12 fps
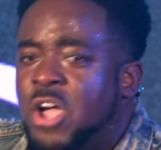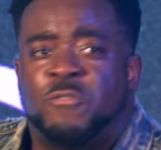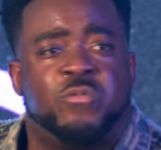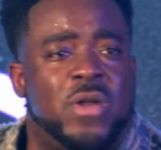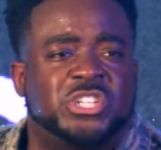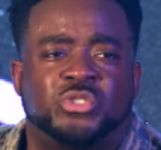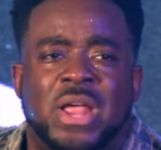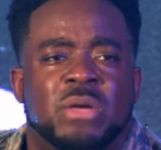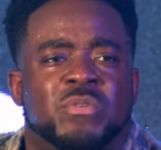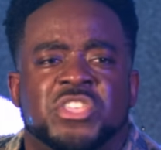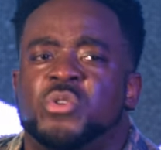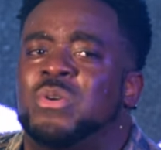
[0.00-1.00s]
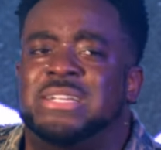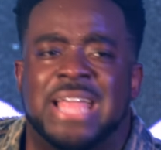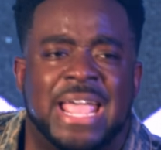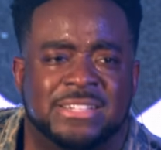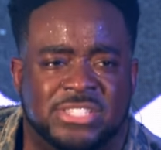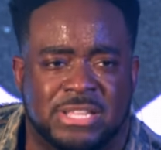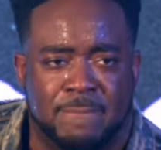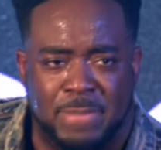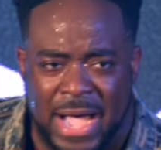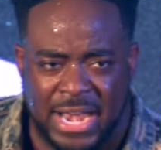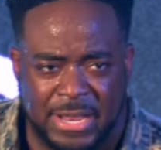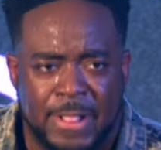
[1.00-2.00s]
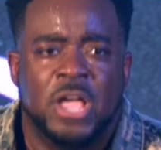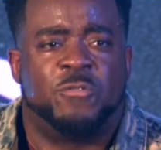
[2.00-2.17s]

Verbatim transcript: Frustrated when you were dating somebody.